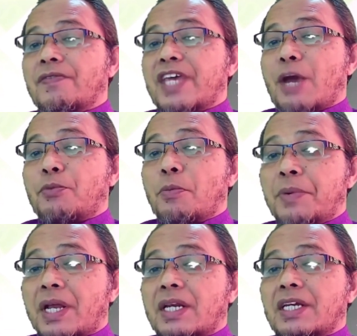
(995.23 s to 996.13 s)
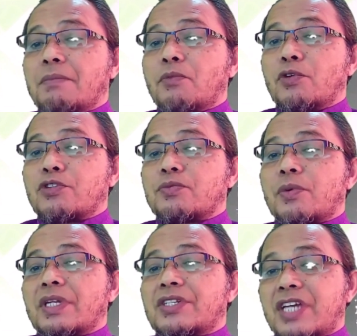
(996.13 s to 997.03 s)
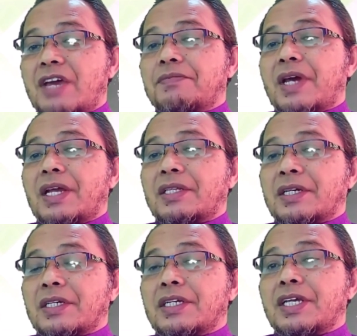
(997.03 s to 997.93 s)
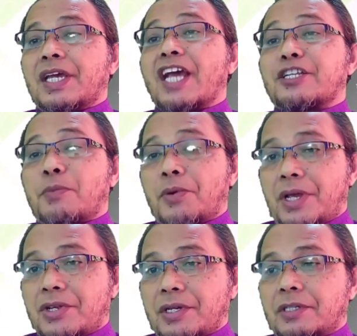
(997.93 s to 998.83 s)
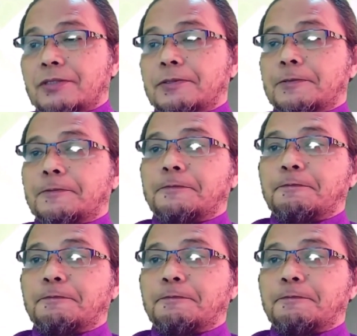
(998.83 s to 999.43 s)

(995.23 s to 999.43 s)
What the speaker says: on the appropriate learning modes for the self-directed learning exploration.